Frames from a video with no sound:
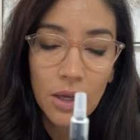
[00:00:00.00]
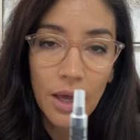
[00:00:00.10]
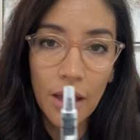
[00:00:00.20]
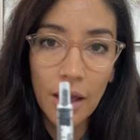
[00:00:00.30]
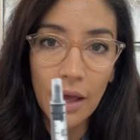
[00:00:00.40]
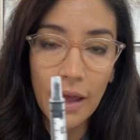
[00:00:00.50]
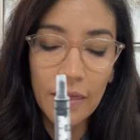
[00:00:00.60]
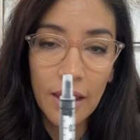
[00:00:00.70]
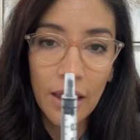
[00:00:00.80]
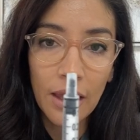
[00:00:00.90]

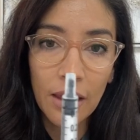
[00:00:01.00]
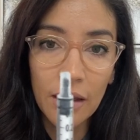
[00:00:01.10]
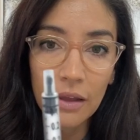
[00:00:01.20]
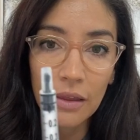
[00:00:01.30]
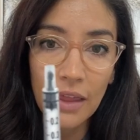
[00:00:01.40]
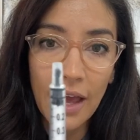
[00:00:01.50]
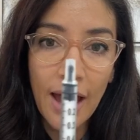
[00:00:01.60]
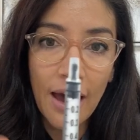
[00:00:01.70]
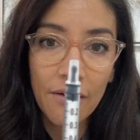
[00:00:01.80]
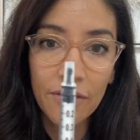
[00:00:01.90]
and they
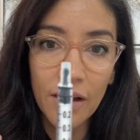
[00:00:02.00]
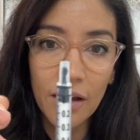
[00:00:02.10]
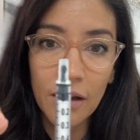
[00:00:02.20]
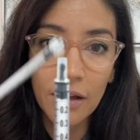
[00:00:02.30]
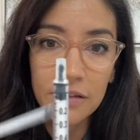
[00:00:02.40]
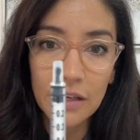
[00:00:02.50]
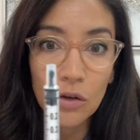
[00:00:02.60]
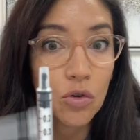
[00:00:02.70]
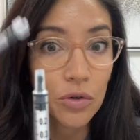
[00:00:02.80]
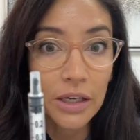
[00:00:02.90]
have, it's
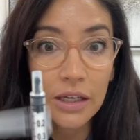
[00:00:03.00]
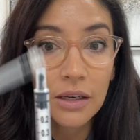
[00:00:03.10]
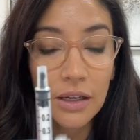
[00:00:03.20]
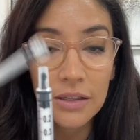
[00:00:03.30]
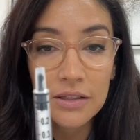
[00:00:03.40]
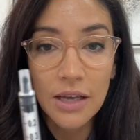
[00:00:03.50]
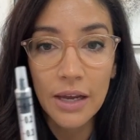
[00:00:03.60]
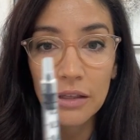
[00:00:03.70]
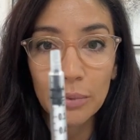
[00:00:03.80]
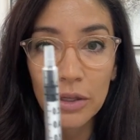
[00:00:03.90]
like green
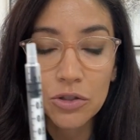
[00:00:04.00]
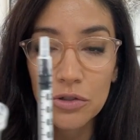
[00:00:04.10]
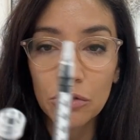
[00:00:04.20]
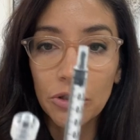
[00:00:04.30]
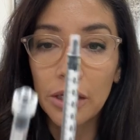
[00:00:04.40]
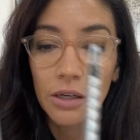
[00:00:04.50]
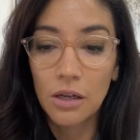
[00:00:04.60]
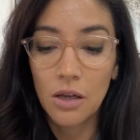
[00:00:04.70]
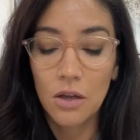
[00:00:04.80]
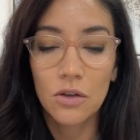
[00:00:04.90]
inside, the plunger's green.
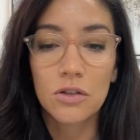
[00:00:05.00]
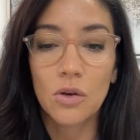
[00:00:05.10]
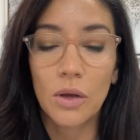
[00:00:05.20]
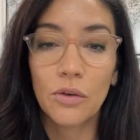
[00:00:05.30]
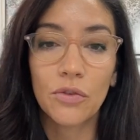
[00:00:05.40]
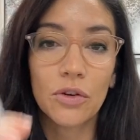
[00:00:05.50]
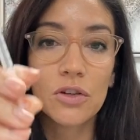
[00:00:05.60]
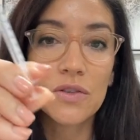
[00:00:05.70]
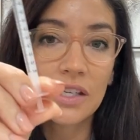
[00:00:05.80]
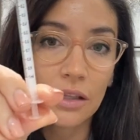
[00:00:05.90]
So if you're
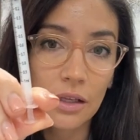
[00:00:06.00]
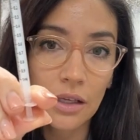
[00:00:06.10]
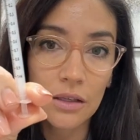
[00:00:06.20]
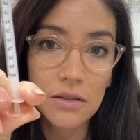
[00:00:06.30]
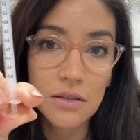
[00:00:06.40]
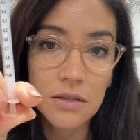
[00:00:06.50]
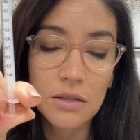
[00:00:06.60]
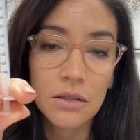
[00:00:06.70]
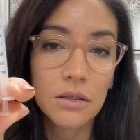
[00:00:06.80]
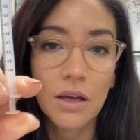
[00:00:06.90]
using these,
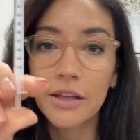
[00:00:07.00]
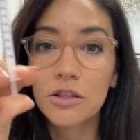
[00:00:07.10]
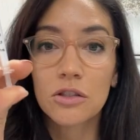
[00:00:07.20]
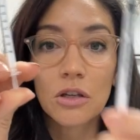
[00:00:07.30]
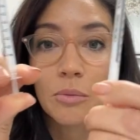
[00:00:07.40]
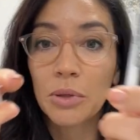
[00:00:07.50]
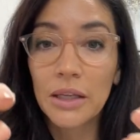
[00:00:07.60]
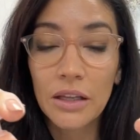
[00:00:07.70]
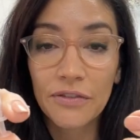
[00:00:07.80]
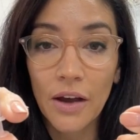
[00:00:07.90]
it's
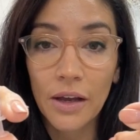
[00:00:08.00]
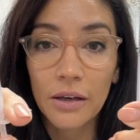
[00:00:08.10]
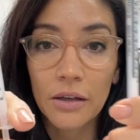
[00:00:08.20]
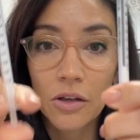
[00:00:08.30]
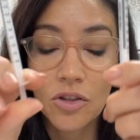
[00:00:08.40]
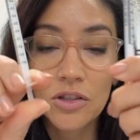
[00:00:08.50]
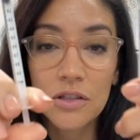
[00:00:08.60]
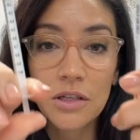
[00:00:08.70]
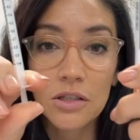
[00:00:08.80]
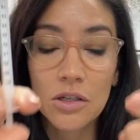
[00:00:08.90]
completely fine. You
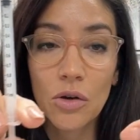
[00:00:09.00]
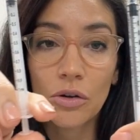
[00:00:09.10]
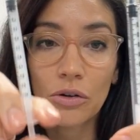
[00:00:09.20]
just need to know your